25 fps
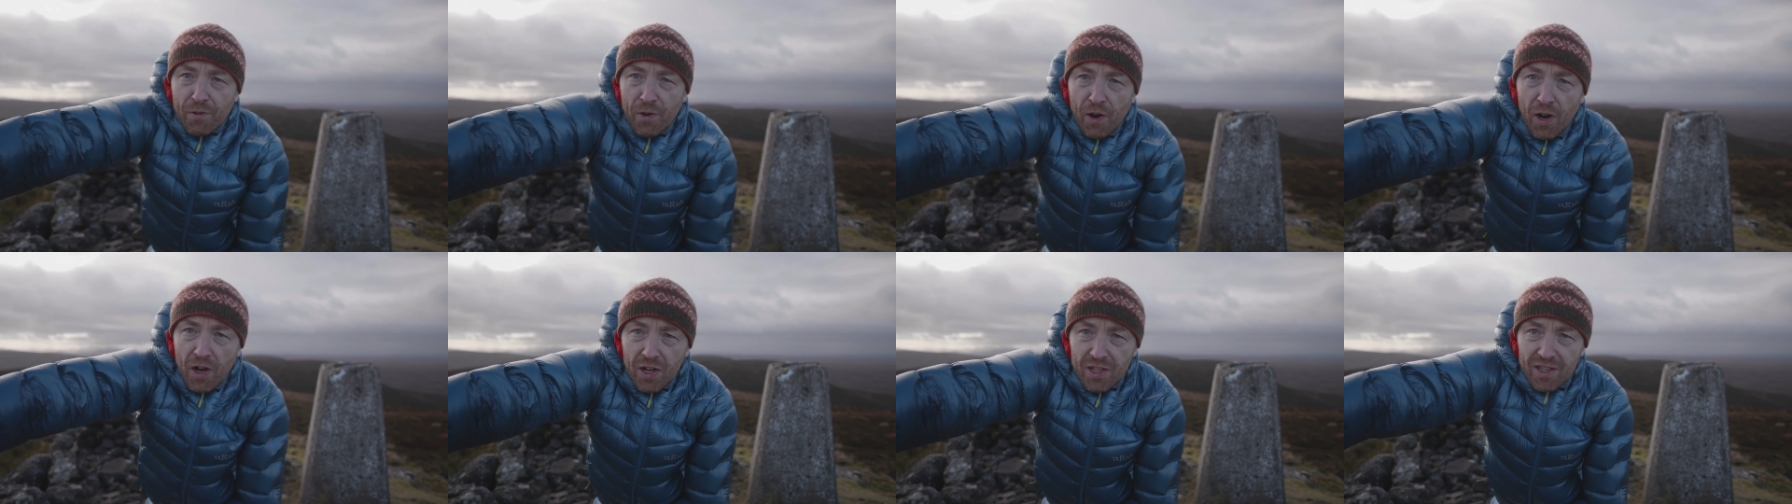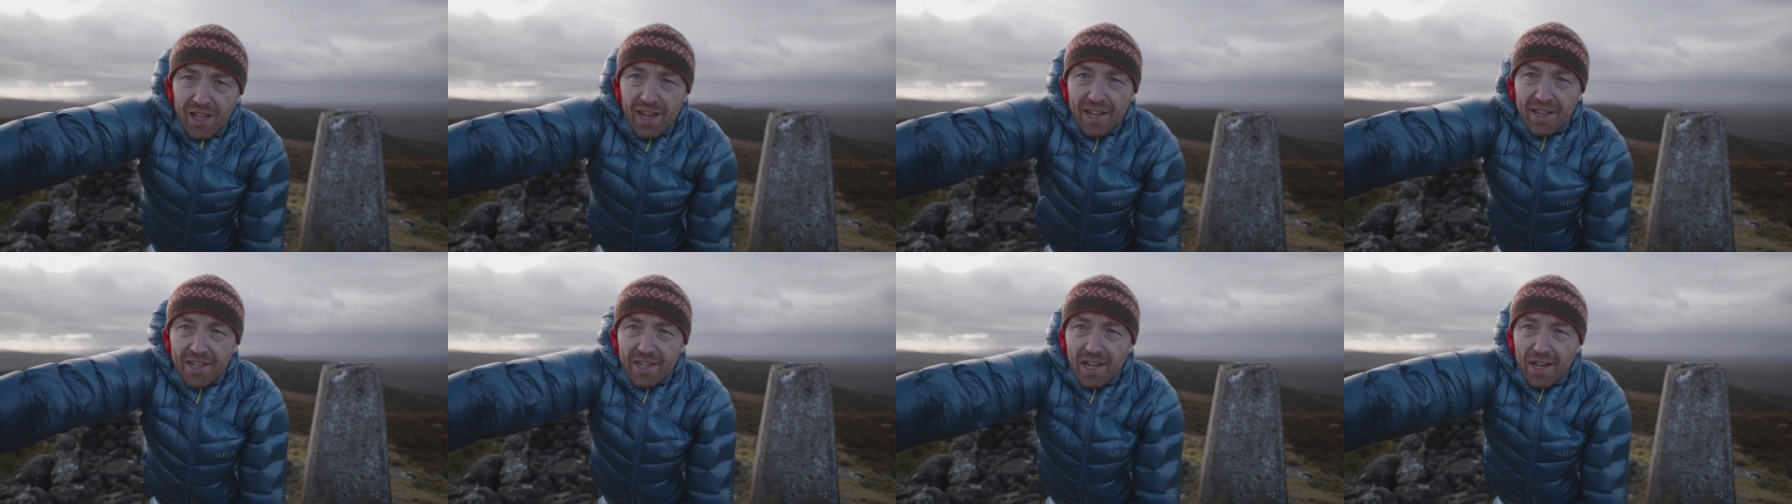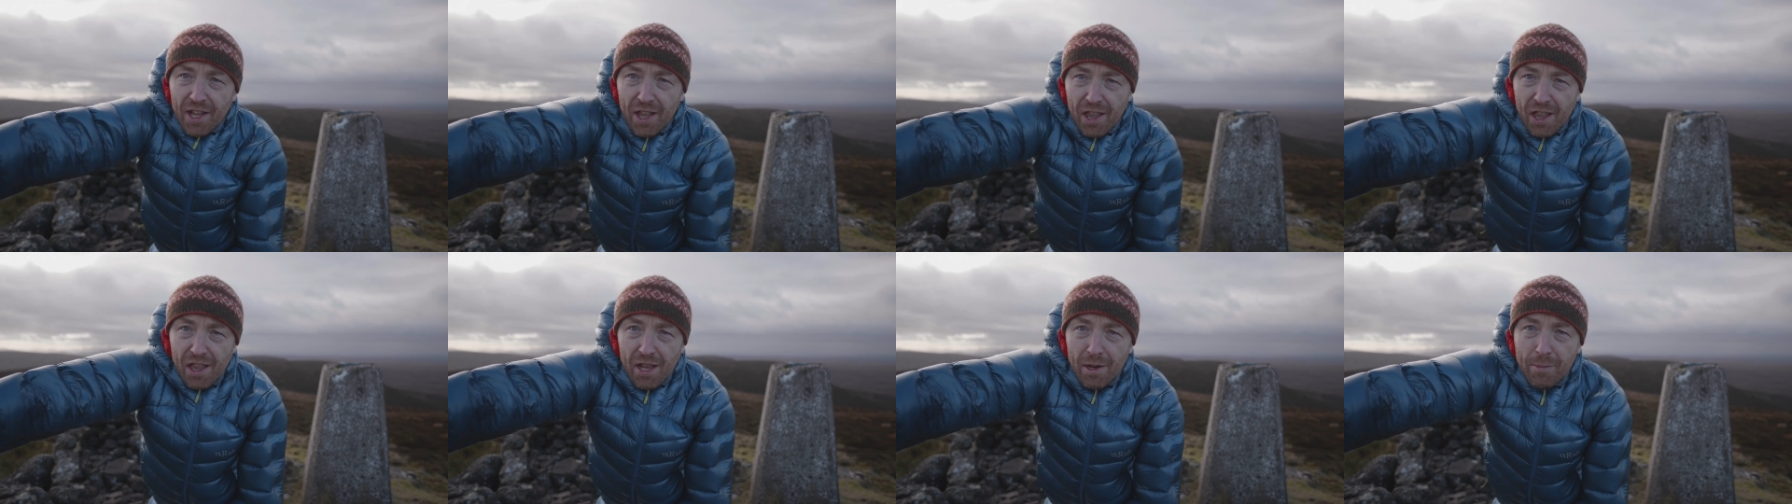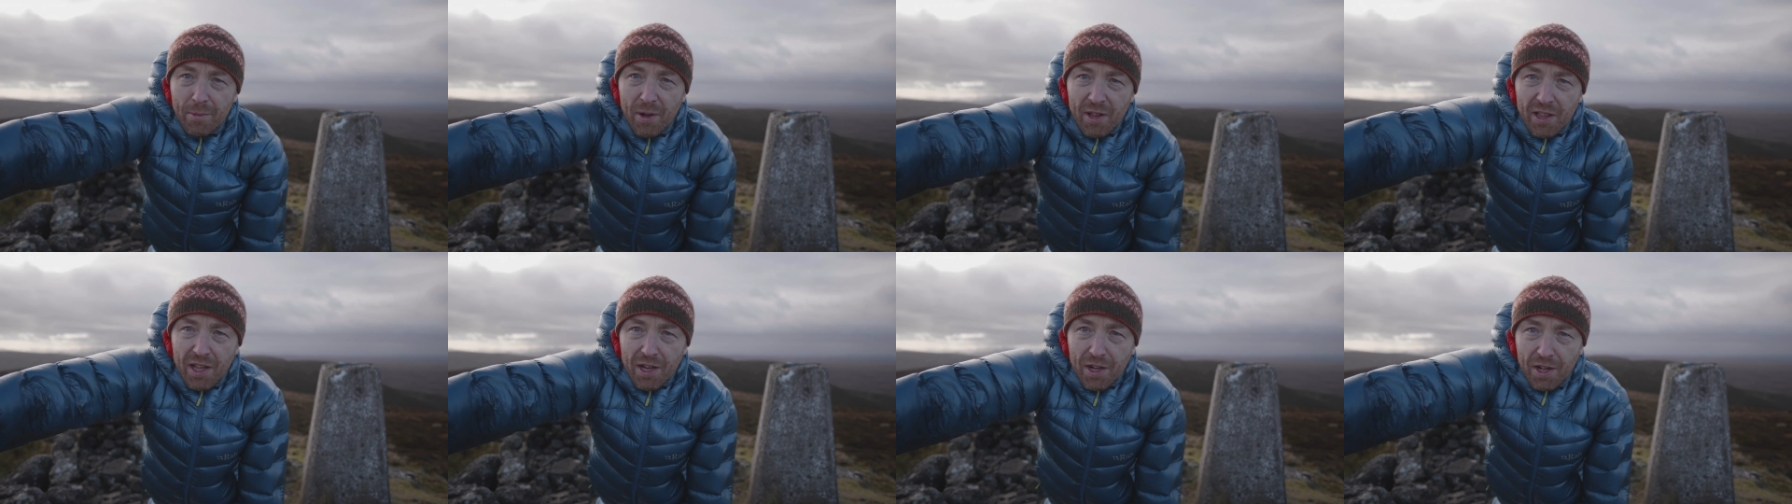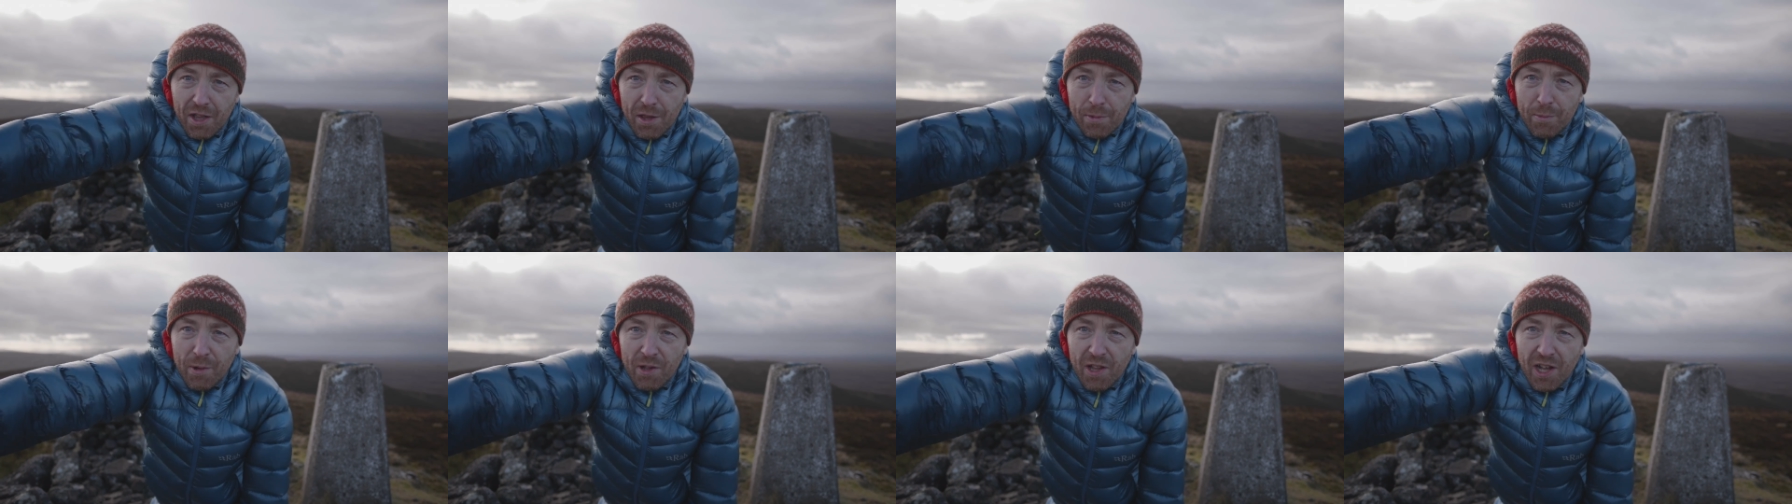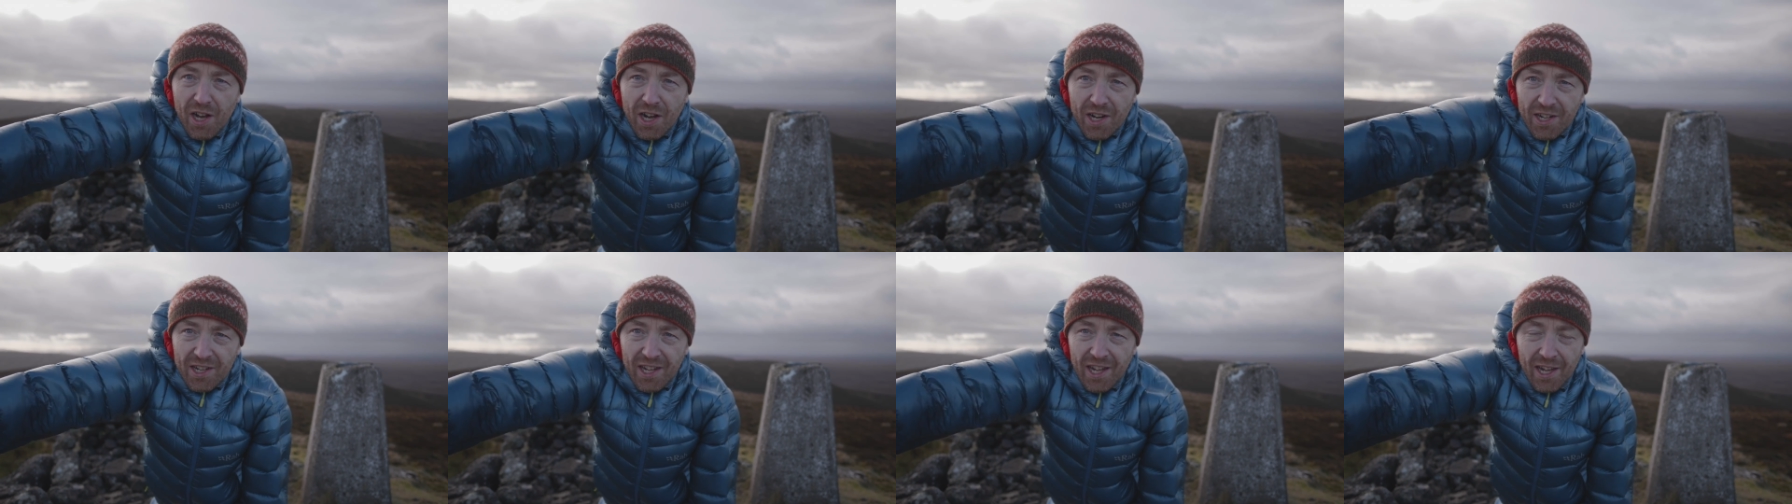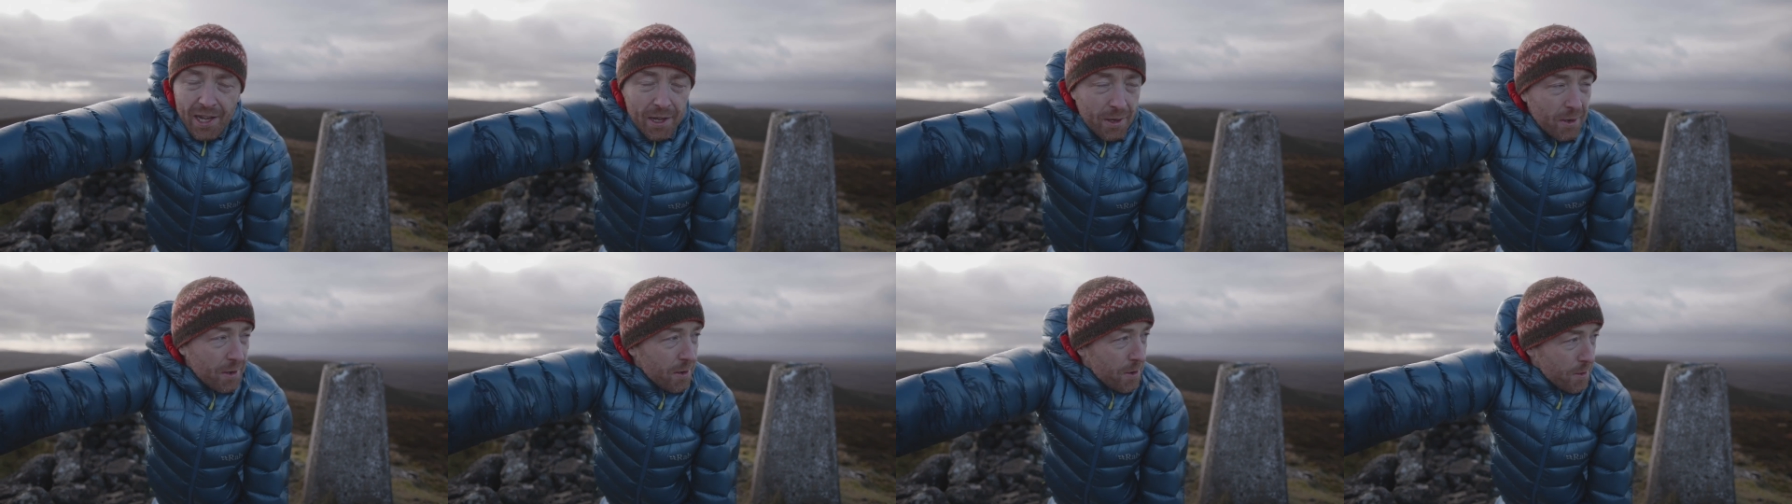Leica Summilux malarkey.